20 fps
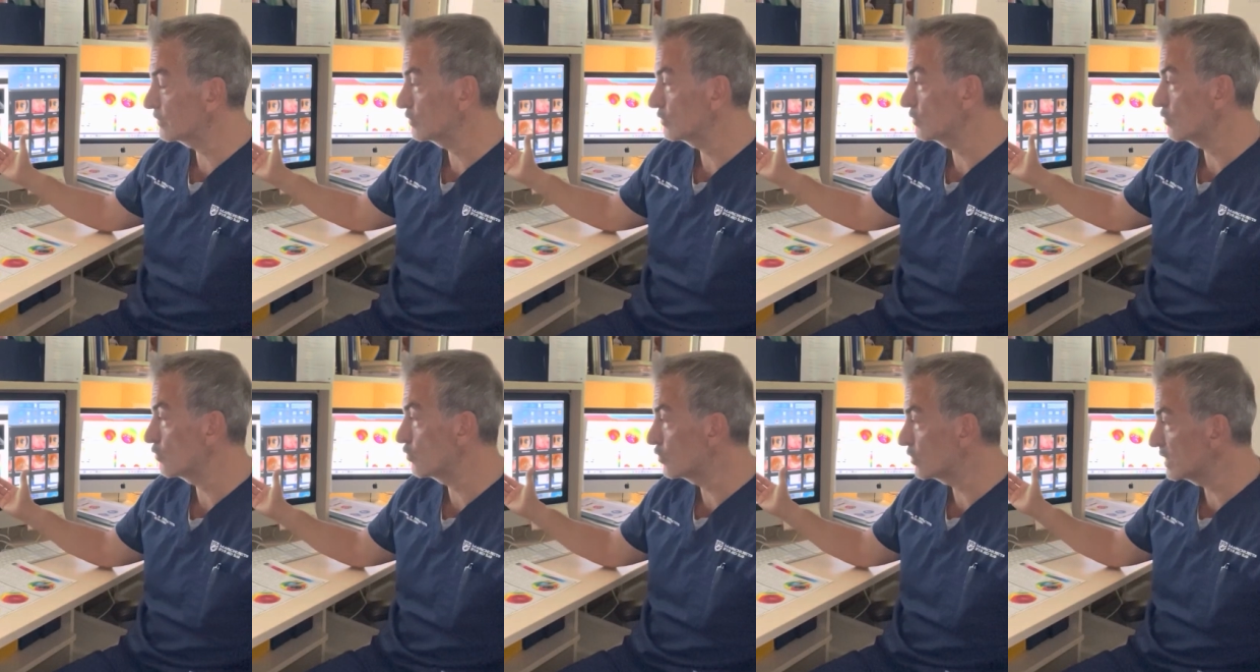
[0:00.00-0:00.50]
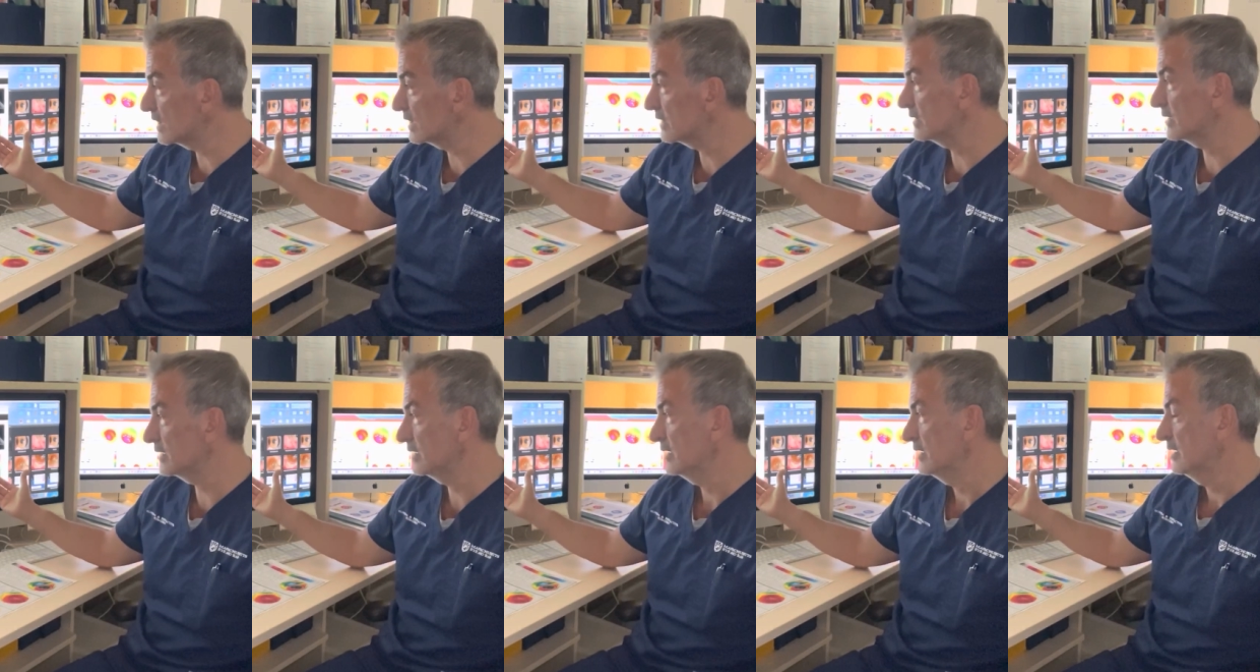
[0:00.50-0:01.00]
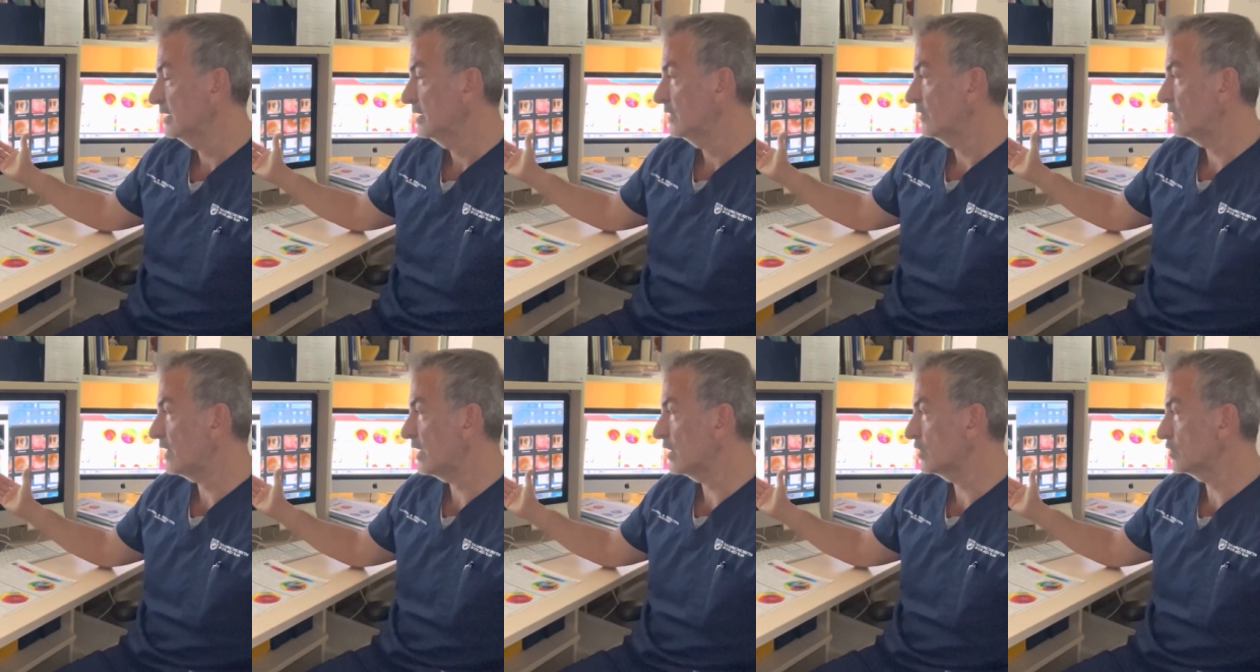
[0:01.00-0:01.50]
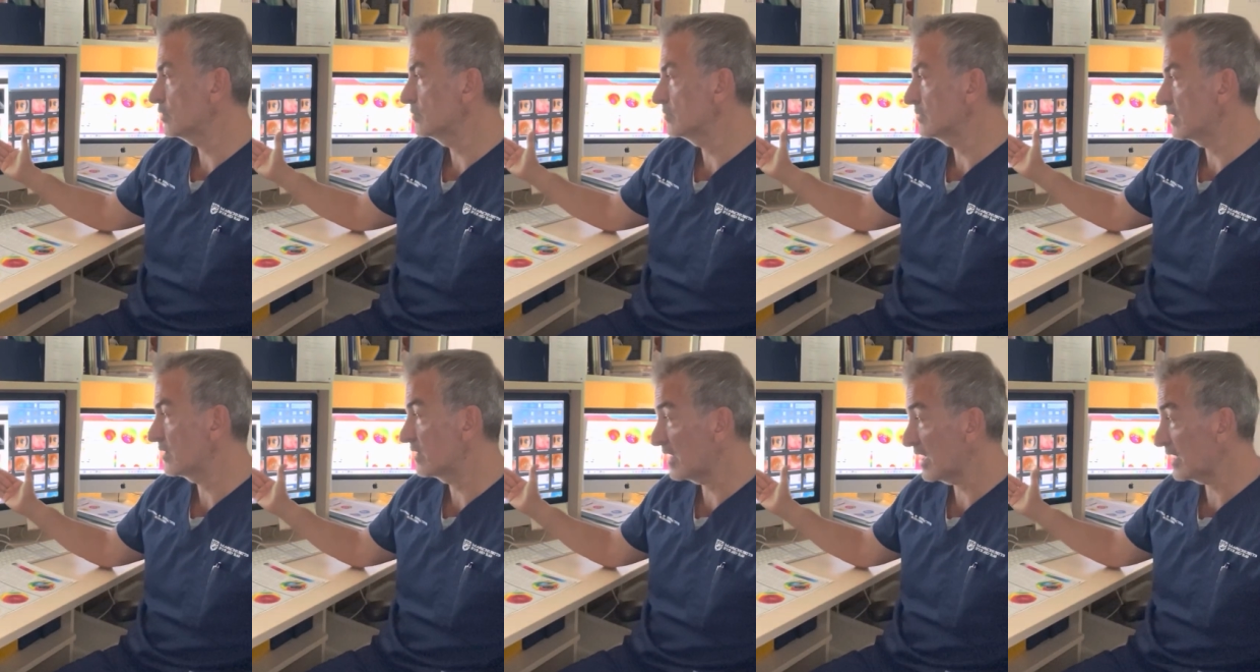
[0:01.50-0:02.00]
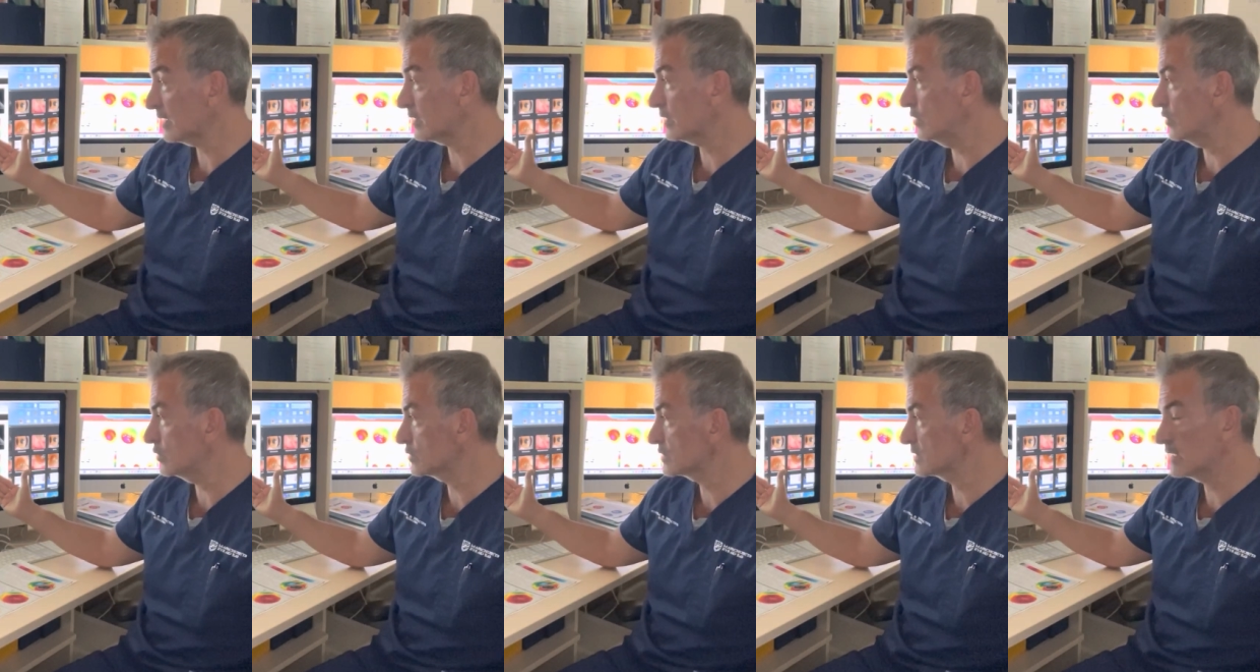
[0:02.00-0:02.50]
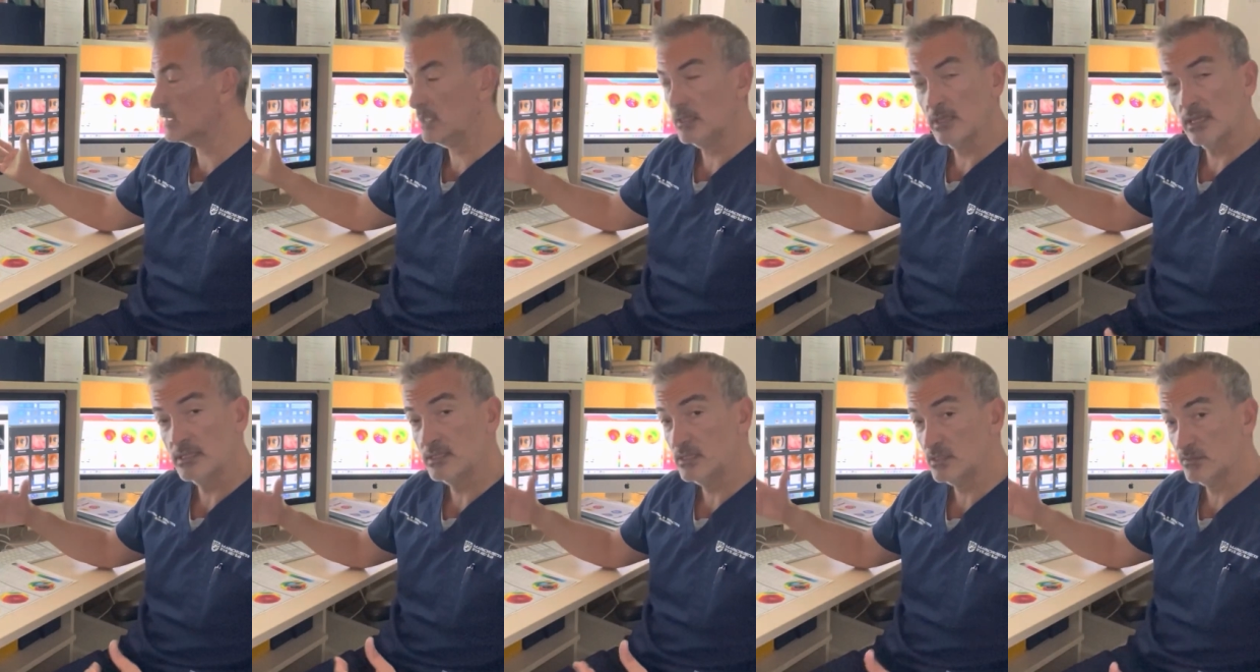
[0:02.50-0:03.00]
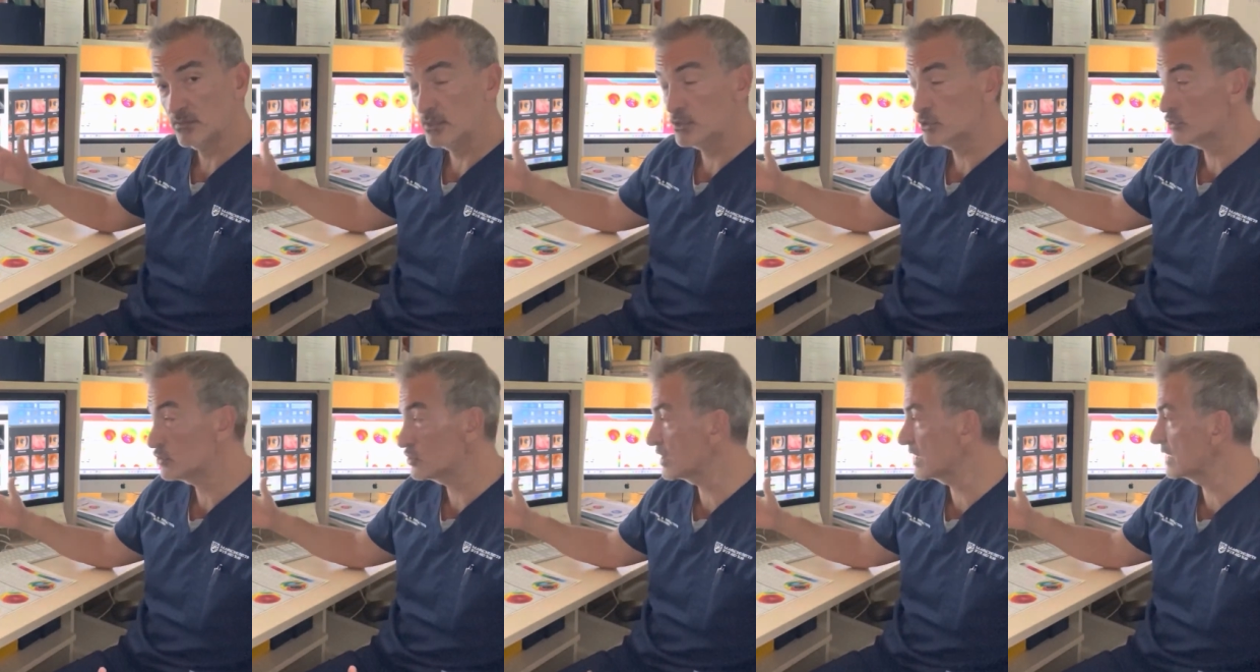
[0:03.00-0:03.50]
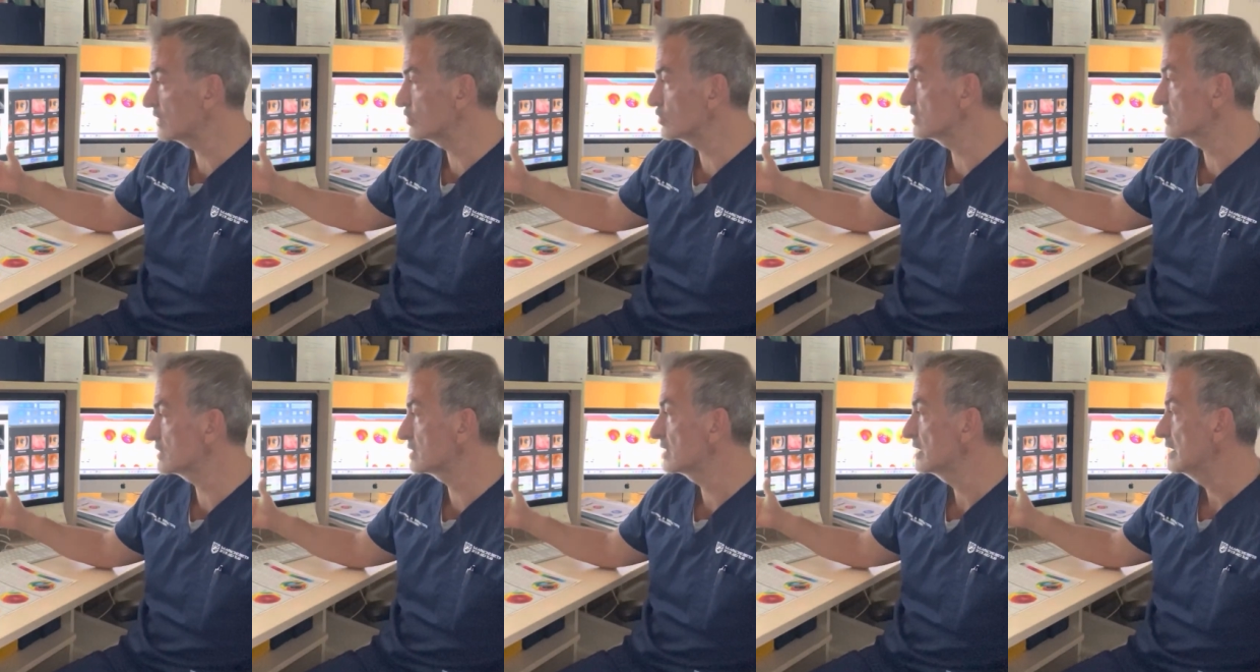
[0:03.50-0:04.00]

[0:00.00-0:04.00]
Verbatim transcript: to really follow him that closely unless his vision changes.